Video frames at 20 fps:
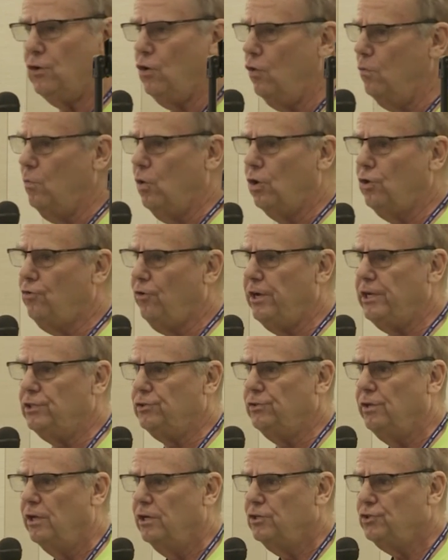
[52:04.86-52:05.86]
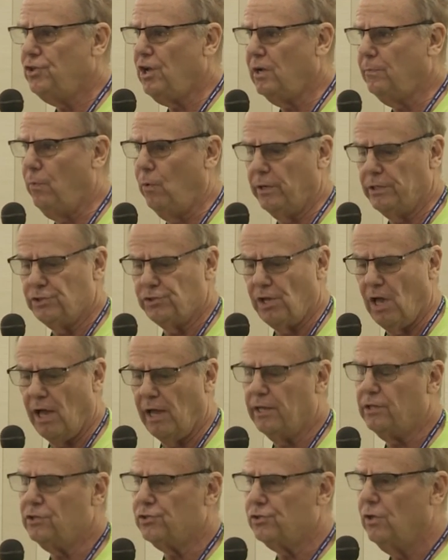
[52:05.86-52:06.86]
No more green checkpoint
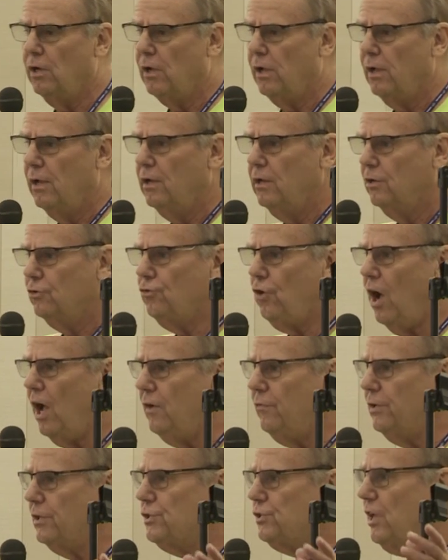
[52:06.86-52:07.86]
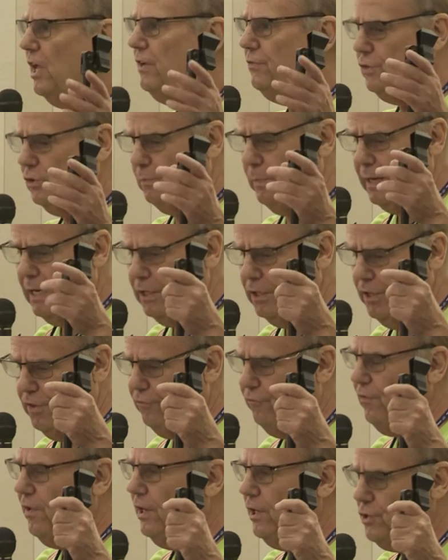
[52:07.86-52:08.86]
signs. Drive at a safe speed to the
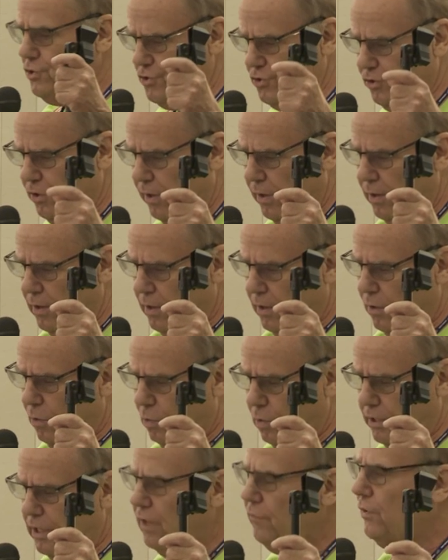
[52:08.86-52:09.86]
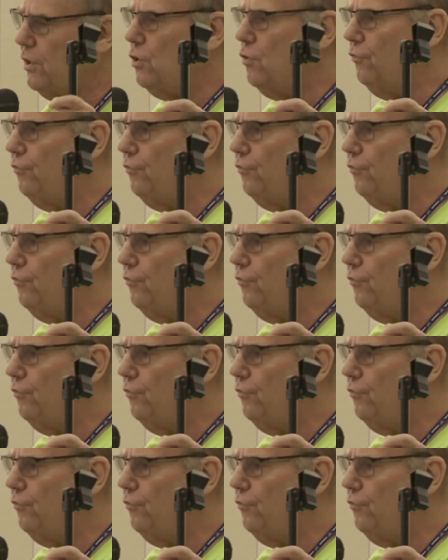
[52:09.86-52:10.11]
finish. We're giving you